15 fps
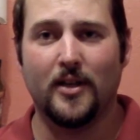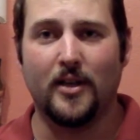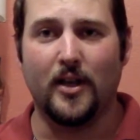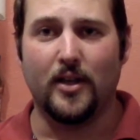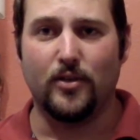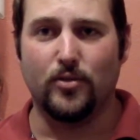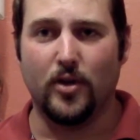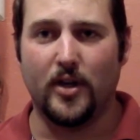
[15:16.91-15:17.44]

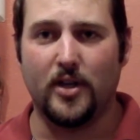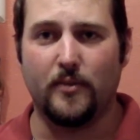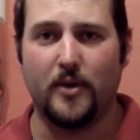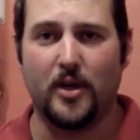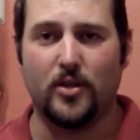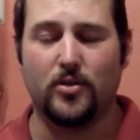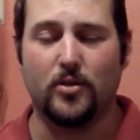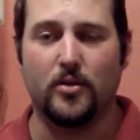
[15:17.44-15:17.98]
and trying to
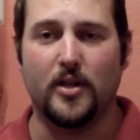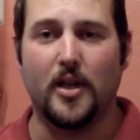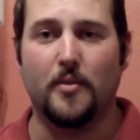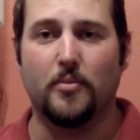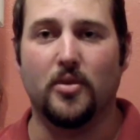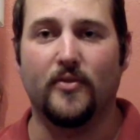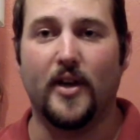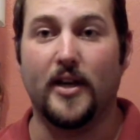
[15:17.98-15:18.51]
make sure that I'm
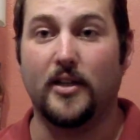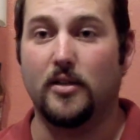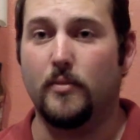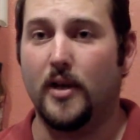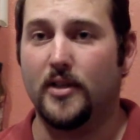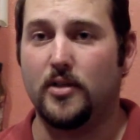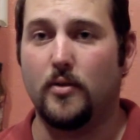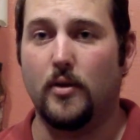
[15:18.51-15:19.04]
providing the
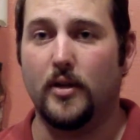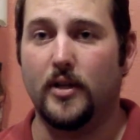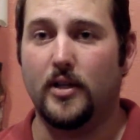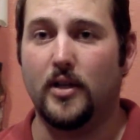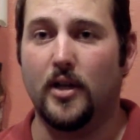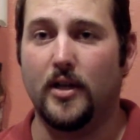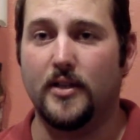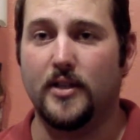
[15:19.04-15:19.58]
best quality
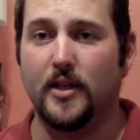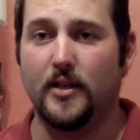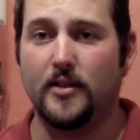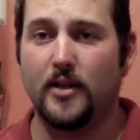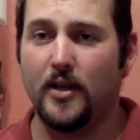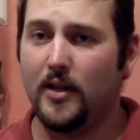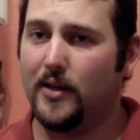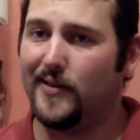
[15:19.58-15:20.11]
content.
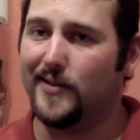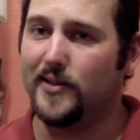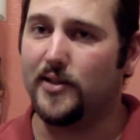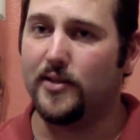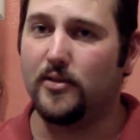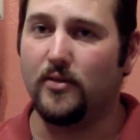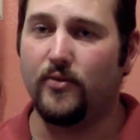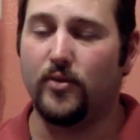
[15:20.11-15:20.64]
This
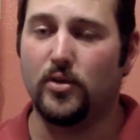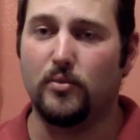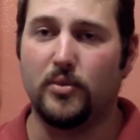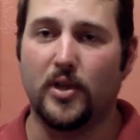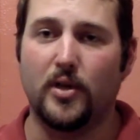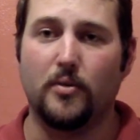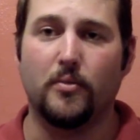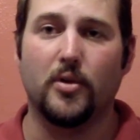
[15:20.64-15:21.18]
isn't a
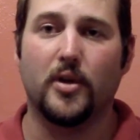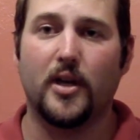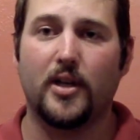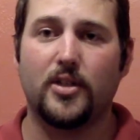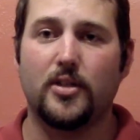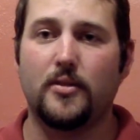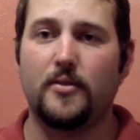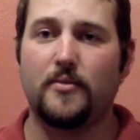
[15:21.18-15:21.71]
full-blown
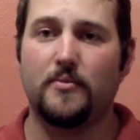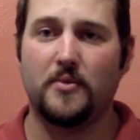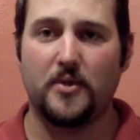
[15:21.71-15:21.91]
production.